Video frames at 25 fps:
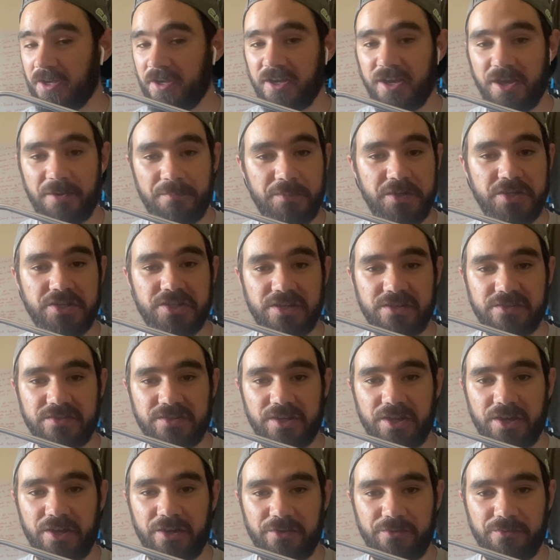and mission is a
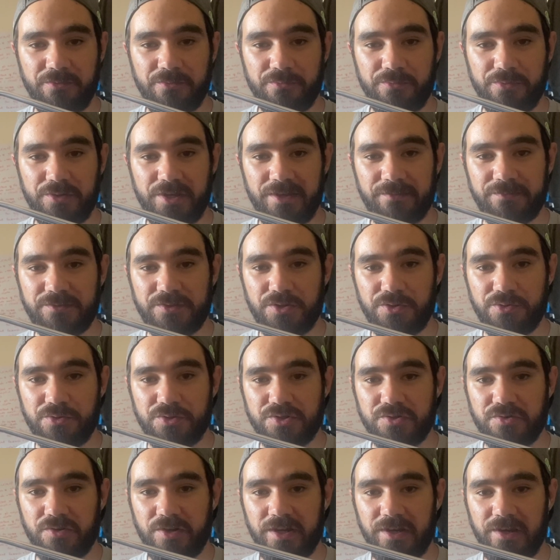go, we have two
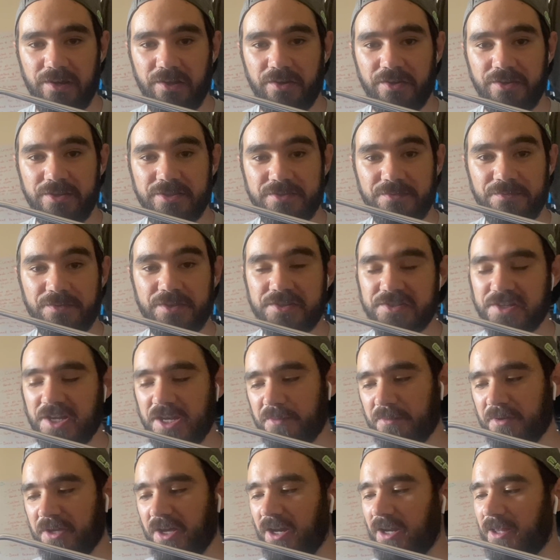straight lines of the
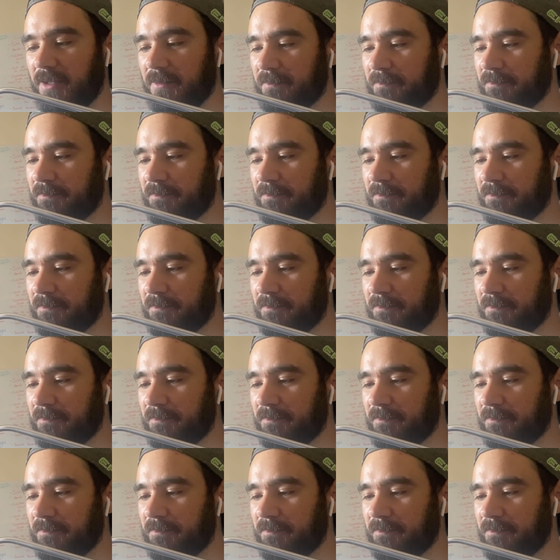same colour.